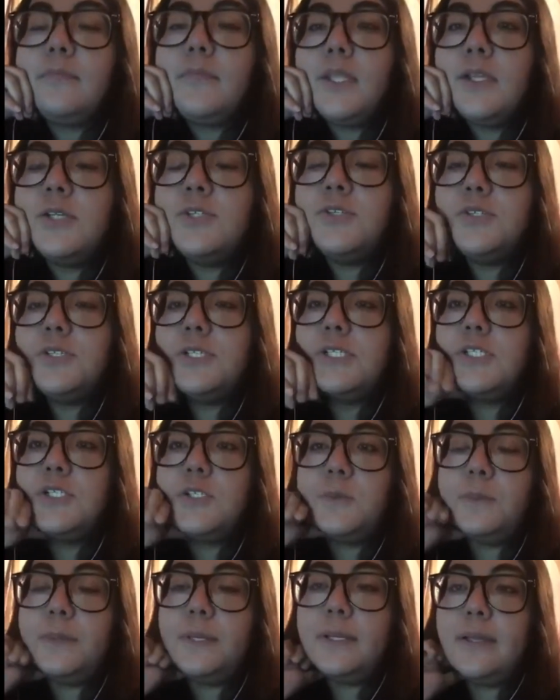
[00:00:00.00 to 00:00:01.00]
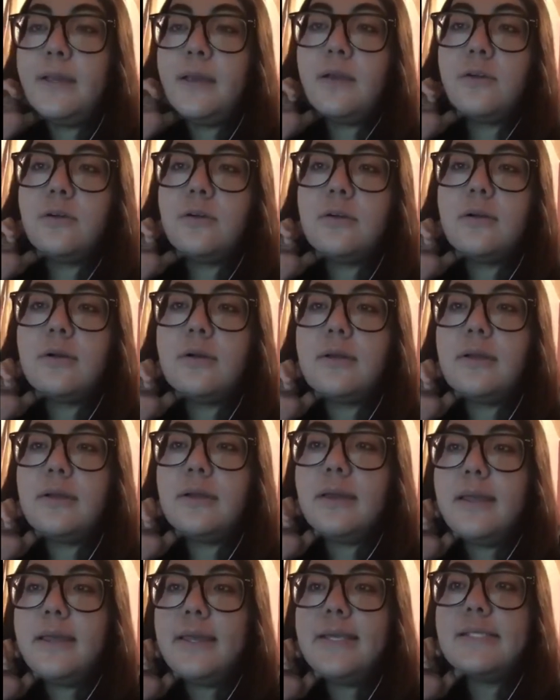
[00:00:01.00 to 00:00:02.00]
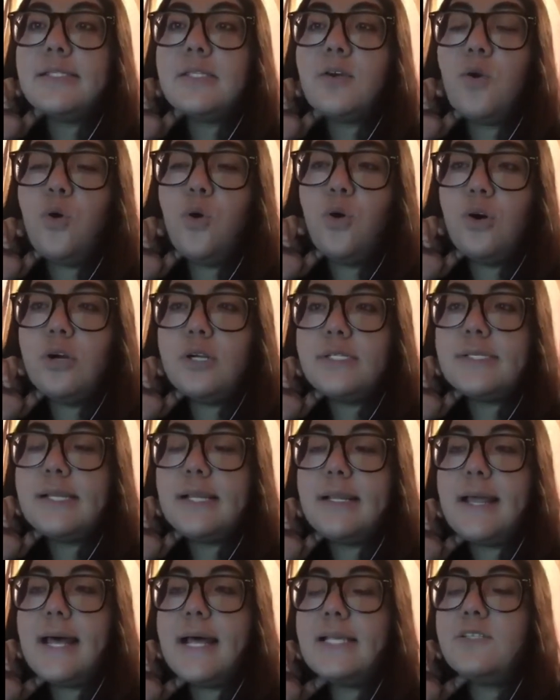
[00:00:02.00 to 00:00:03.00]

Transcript: Suggestopedia is a course that lasts